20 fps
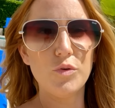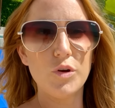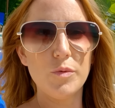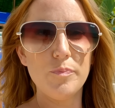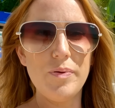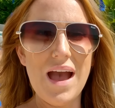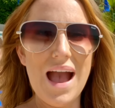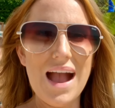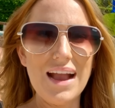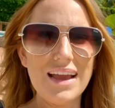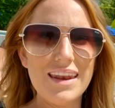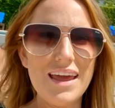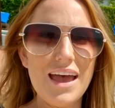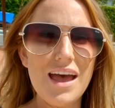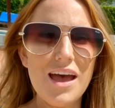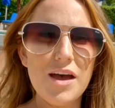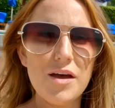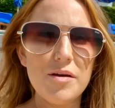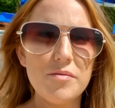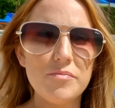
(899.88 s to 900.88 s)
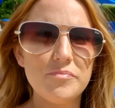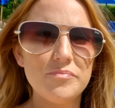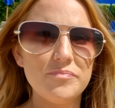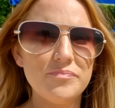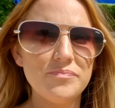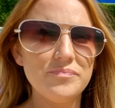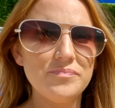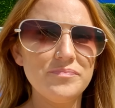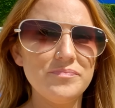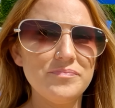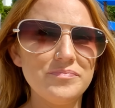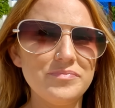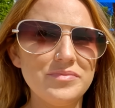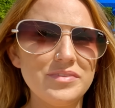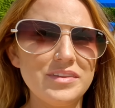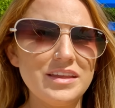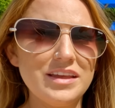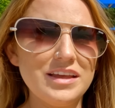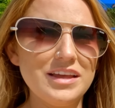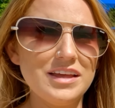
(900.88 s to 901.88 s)
we're packing up
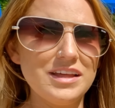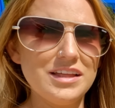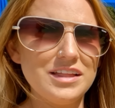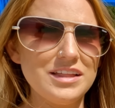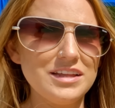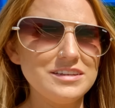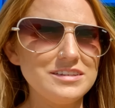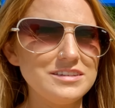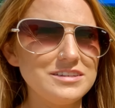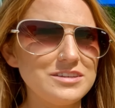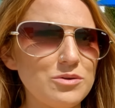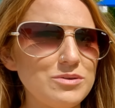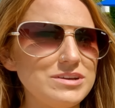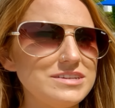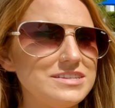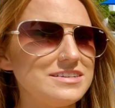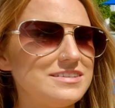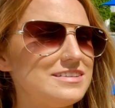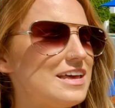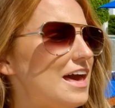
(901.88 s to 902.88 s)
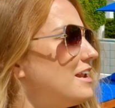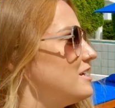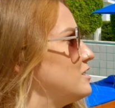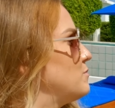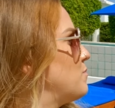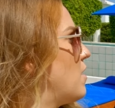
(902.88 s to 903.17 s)
this is always the saddest